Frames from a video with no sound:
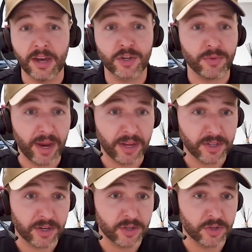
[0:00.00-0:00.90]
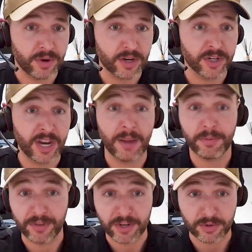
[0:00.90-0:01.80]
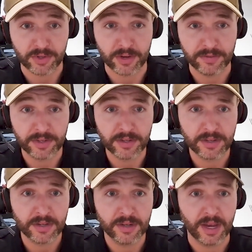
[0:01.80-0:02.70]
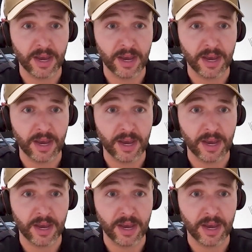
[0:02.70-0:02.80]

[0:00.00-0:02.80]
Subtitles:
trades and construction and professional services.